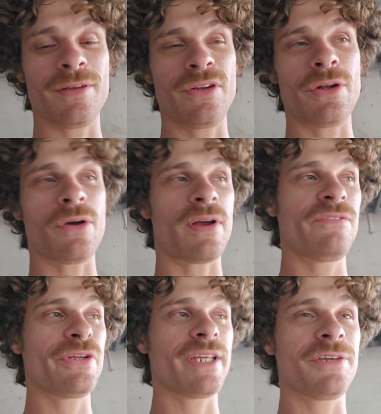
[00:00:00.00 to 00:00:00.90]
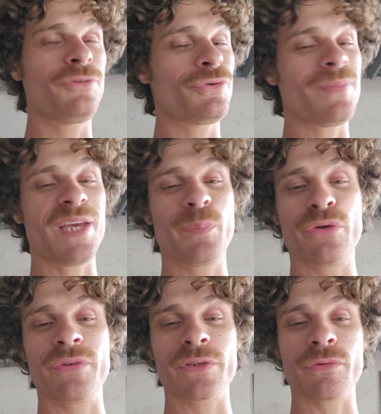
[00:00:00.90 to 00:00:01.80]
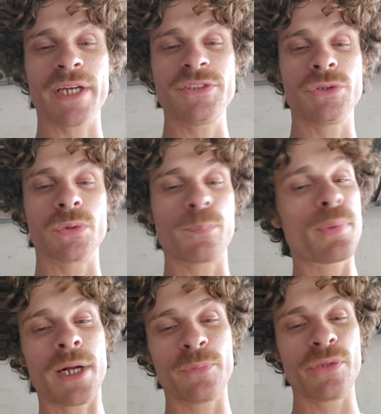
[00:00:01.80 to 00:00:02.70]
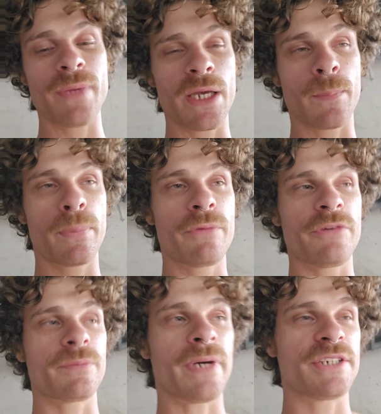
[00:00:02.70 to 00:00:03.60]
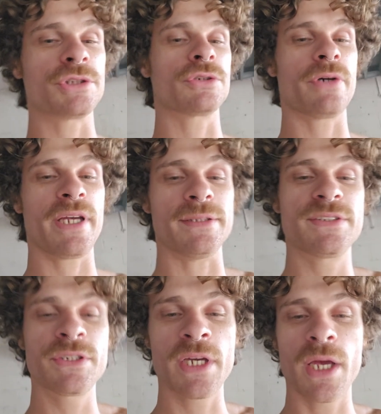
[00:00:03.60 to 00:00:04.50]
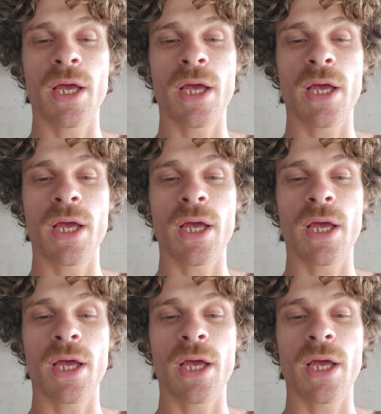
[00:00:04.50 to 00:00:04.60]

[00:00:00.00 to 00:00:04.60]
I feel like if you could make perfect rice, you could probably make a perfect batch of grains.